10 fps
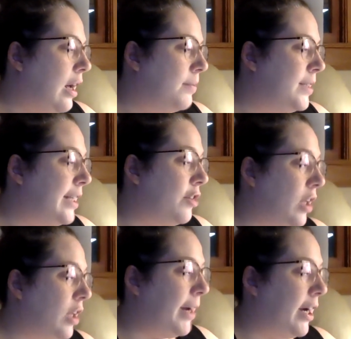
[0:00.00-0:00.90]

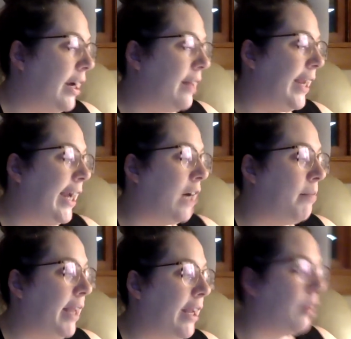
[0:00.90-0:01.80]
Central America and the
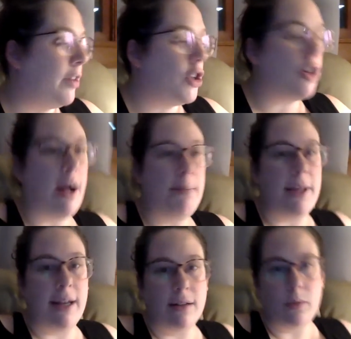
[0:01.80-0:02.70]
Caribbean are in the
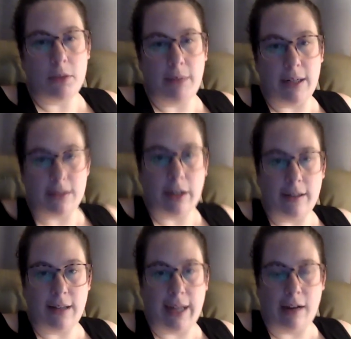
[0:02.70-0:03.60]
tropics, which means they're near
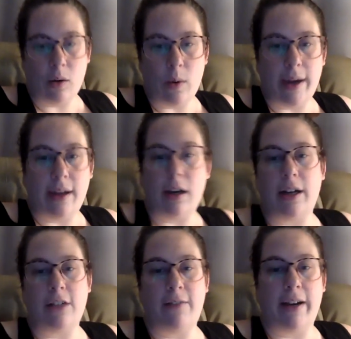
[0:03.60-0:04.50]
the equator.
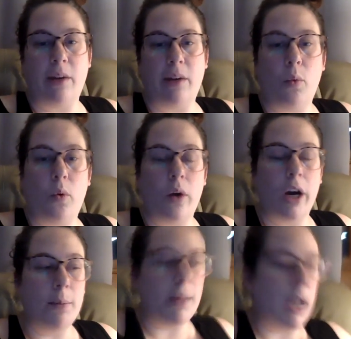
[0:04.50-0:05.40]
It's very
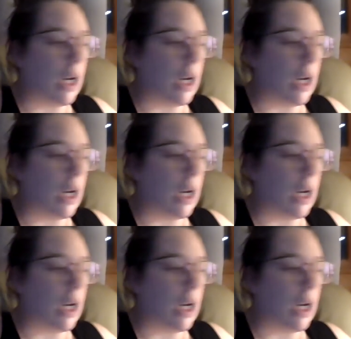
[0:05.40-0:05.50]
warm.